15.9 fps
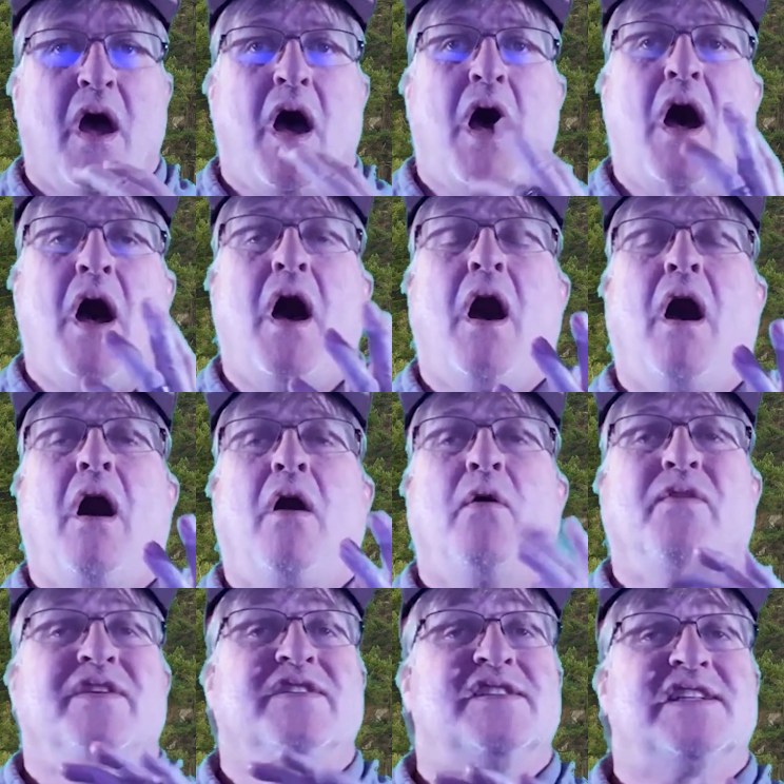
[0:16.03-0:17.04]

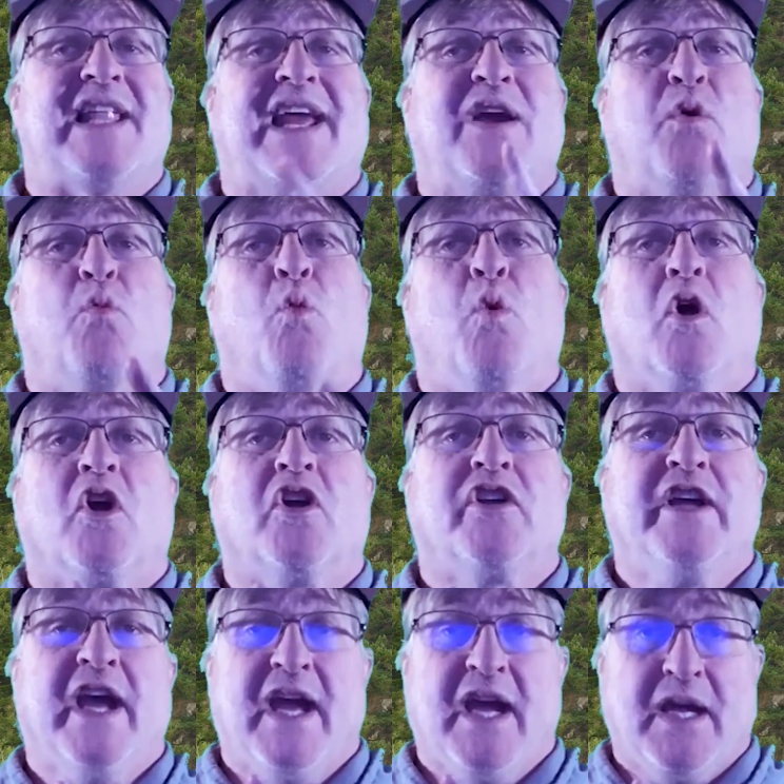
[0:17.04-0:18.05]
oh, this is like a
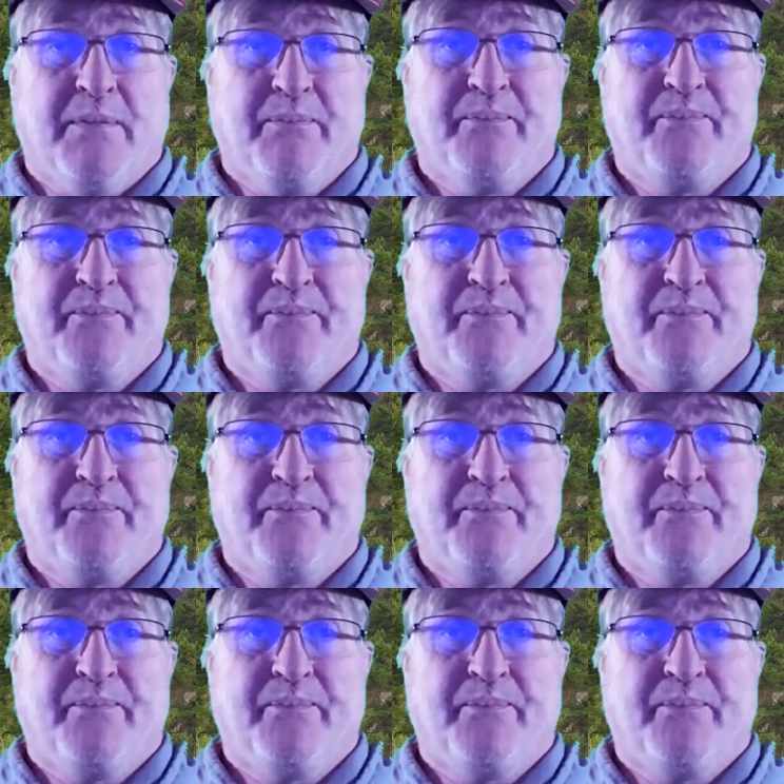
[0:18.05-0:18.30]
word game.